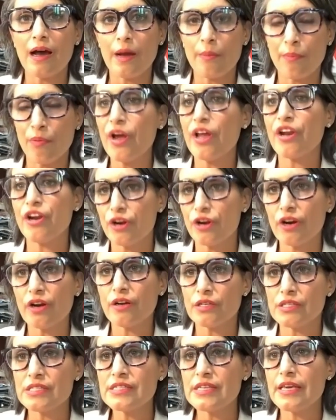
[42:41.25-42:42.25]
a
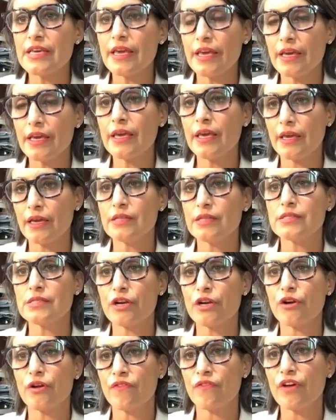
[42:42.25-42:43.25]
predator seeking kids
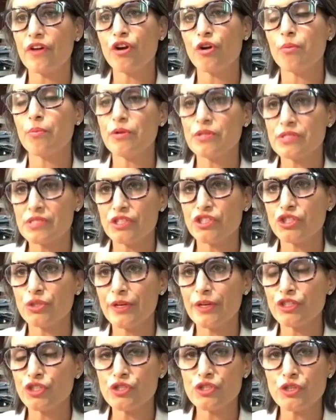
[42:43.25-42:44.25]
that are in vulnerable
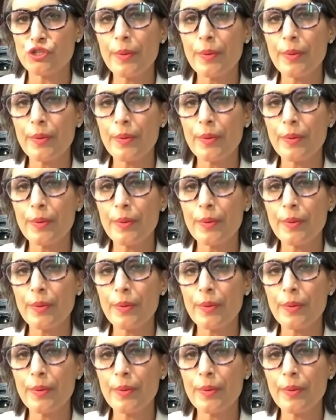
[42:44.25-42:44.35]
situations.